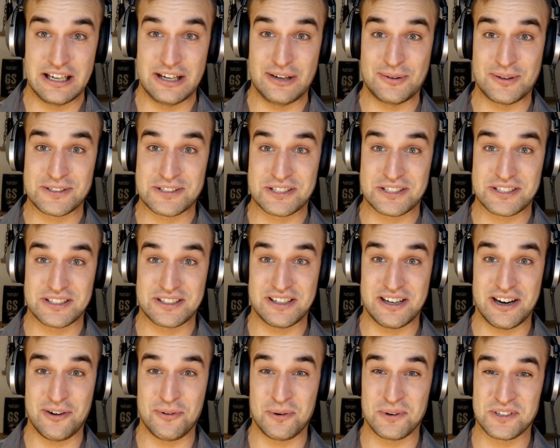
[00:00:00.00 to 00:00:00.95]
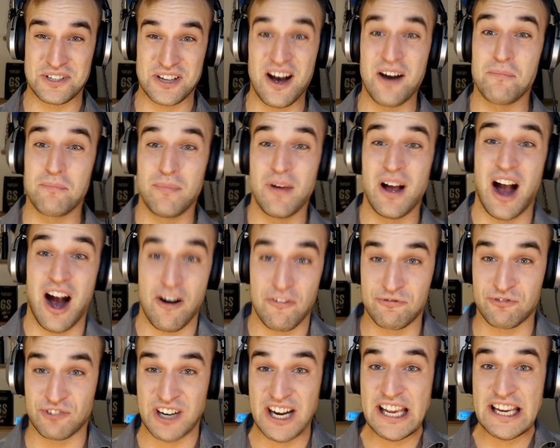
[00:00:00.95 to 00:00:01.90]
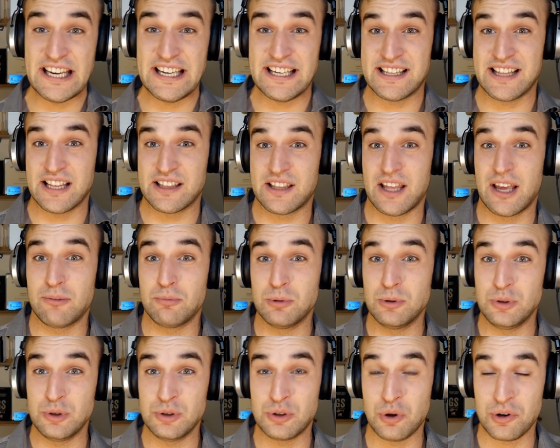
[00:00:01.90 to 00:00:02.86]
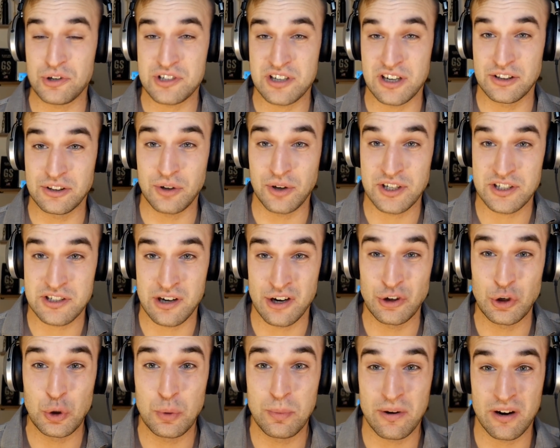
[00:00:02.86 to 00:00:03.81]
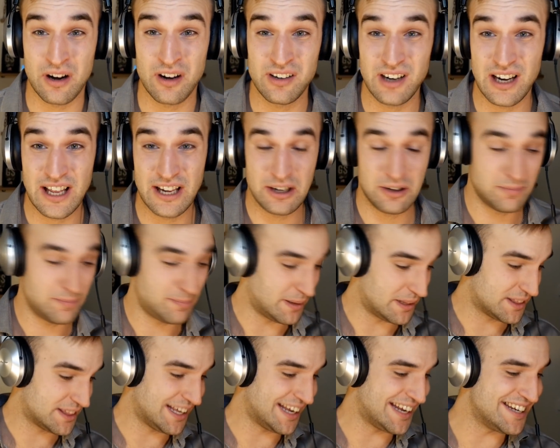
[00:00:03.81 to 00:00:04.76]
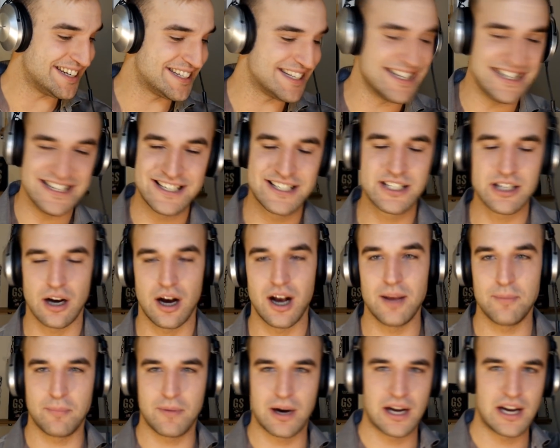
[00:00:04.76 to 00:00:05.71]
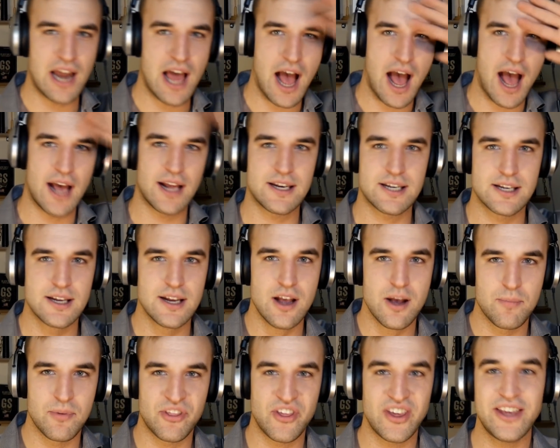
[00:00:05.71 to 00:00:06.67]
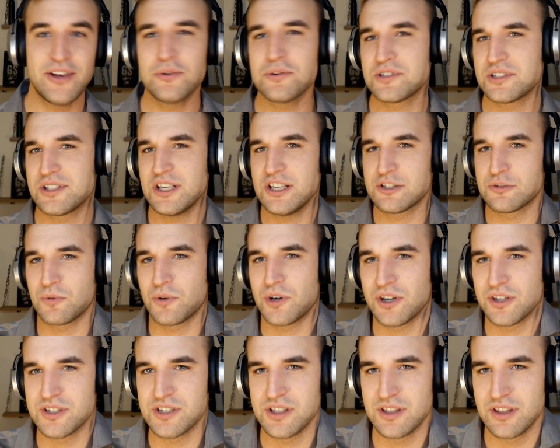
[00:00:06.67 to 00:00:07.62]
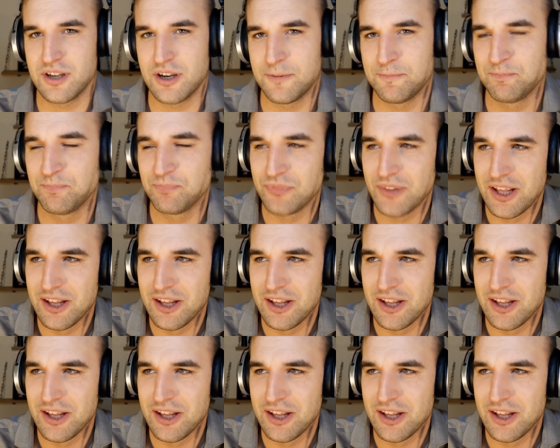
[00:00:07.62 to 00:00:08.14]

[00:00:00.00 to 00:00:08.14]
was afraid that they would do Deutschland, Deutschland über allen, but they didn't. I'm glad. But they use these words in the